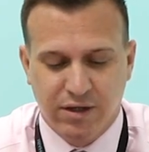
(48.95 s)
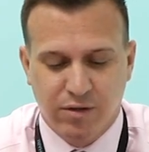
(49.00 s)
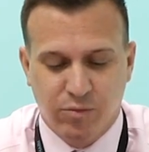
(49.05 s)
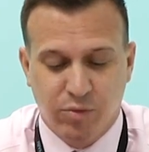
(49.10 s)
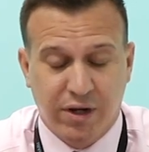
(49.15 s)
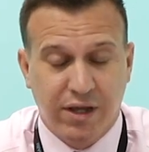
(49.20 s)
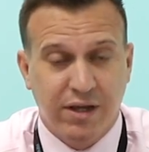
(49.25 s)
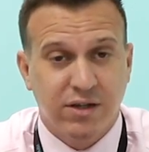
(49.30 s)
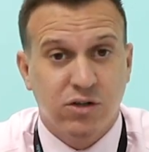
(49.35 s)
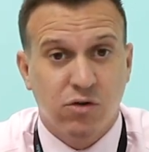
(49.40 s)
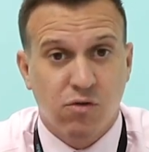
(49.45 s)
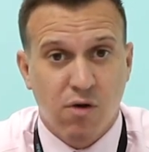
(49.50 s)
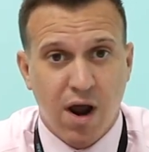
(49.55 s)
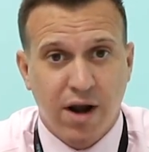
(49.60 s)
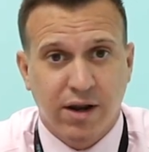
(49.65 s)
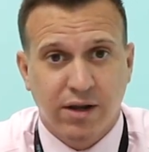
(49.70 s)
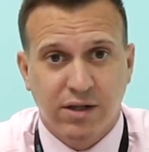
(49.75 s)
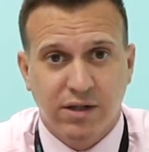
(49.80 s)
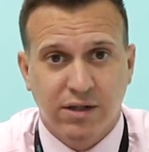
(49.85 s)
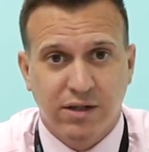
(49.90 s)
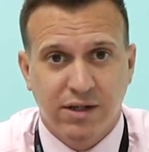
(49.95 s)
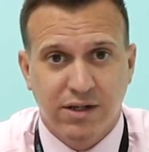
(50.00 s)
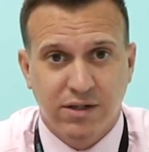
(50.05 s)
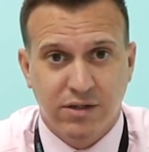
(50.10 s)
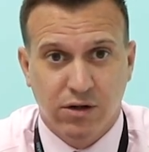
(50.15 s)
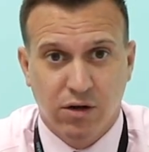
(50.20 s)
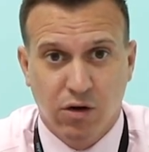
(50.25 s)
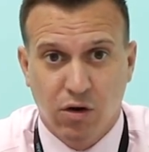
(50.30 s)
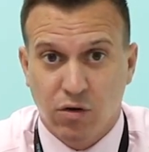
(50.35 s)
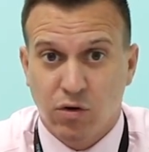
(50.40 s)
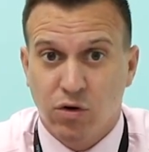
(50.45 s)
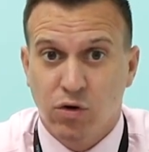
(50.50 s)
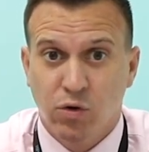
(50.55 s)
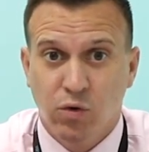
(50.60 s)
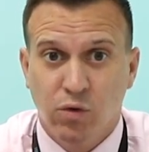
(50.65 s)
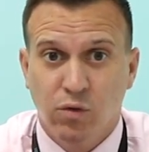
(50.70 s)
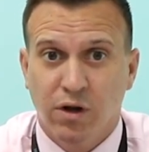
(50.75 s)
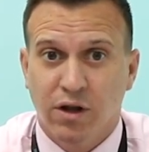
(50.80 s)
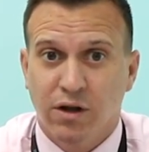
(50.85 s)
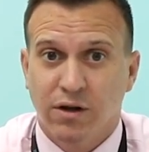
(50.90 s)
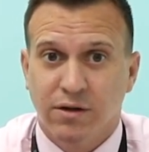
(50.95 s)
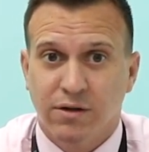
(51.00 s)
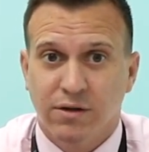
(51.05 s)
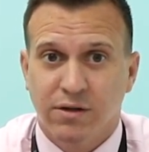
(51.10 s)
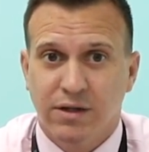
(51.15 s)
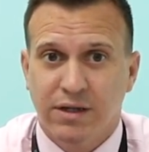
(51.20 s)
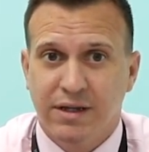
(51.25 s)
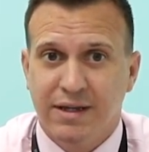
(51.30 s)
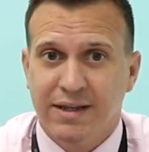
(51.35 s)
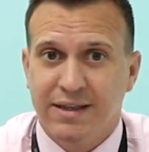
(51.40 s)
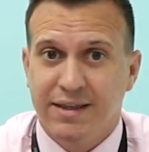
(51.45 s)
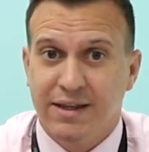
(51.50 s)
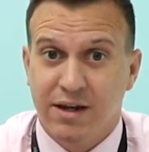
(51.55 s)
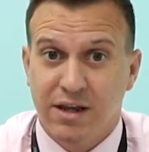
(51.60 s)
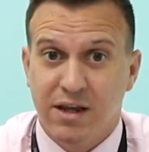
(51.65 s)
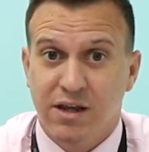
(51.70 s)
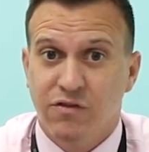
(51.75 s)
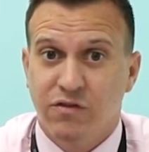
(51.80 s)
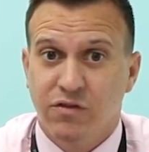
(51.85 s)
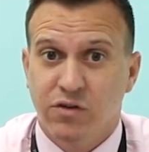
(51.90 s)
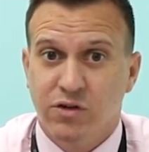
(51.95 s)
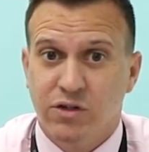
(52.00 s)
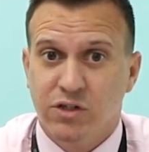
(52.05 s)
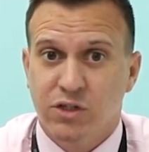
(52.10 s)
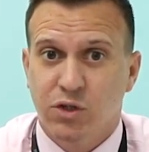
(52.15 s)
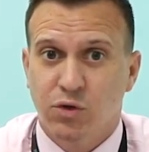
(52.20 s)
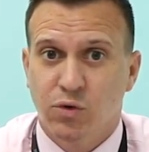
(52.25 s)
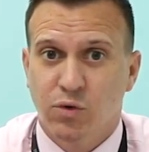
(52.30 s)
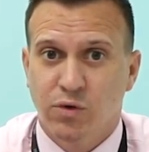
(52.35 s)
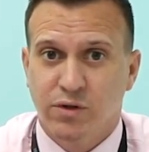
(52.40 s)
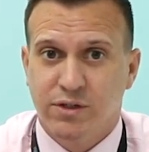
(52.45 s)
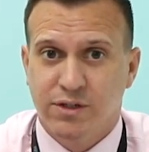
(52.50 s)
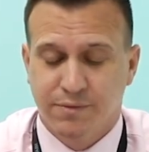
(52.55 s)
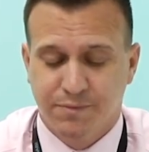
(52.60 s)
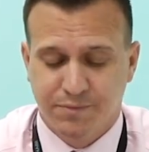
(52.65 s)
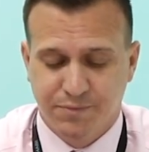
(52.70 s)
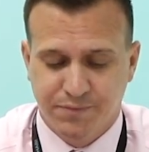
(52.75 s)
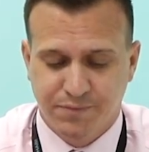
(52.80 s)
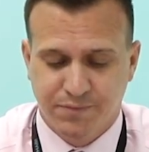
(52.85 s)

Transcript: But his granny is a lot cooler than he first thought.